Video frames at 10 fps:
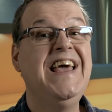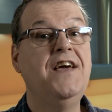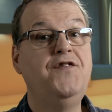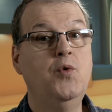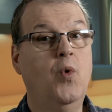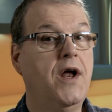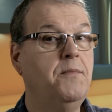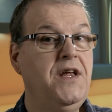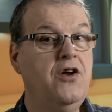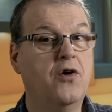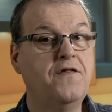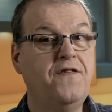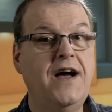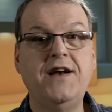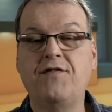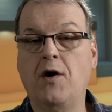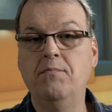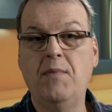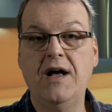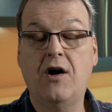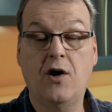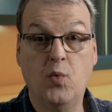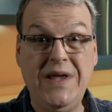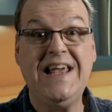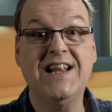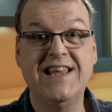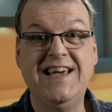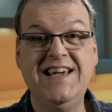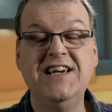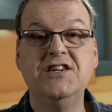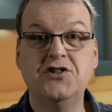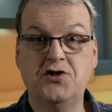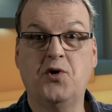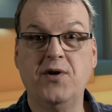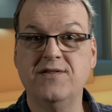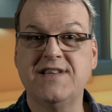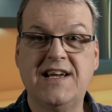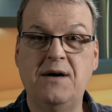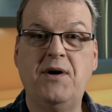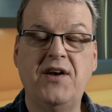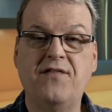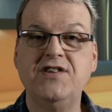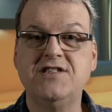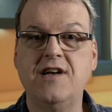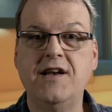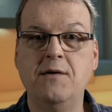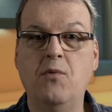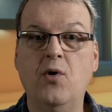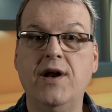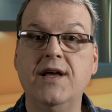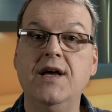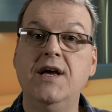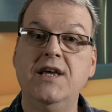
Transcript: If you want to be notified of our weekly tutorials that come out every Sunday morning,